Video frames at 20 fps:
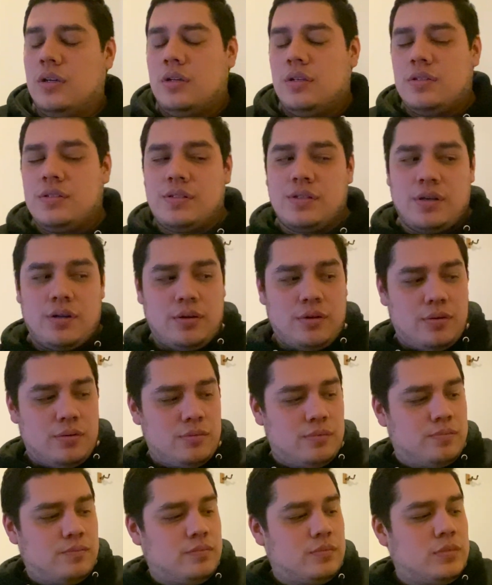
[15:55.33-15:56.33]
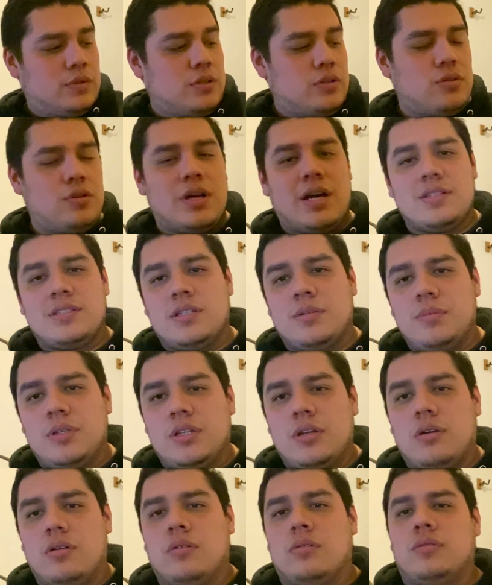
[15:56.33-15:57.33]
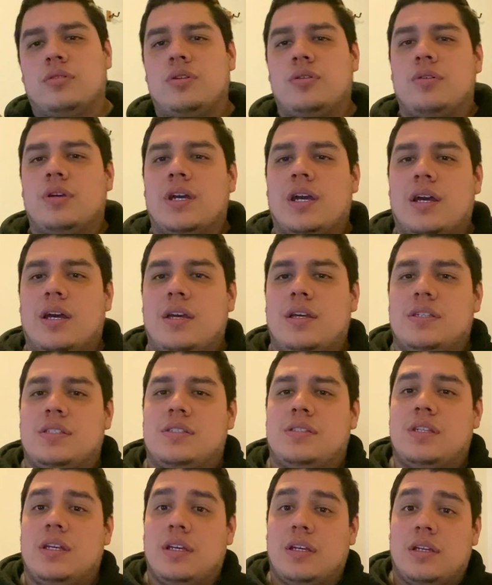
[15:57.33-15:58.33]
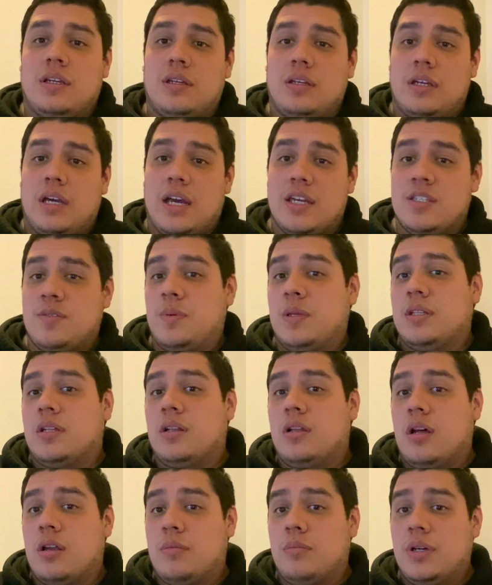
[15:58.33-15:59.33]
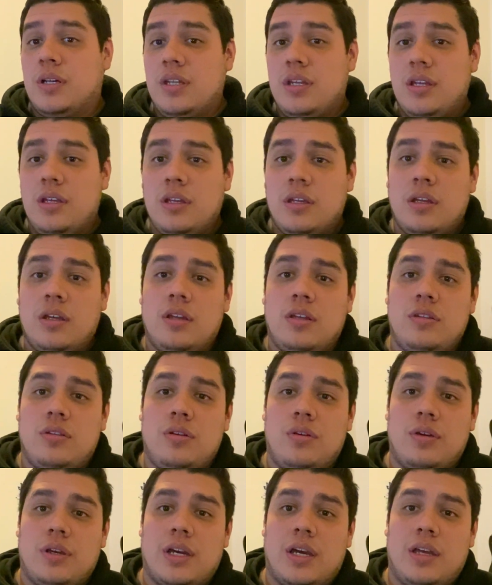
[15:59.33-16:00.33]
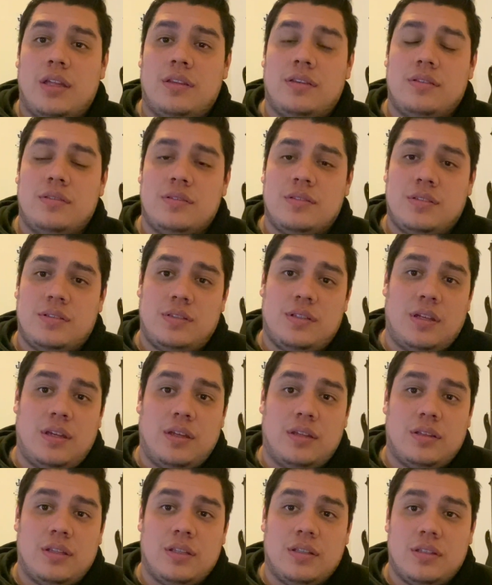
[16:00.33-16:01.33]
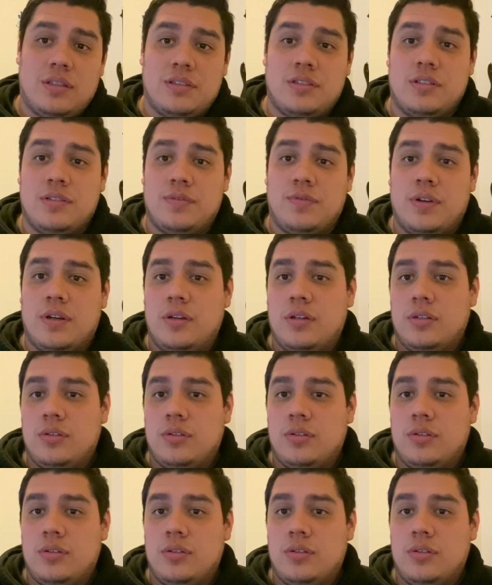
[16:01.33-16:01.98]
So you guys let me know, do you guys think I spent a lot of money? Do you guys think that this is very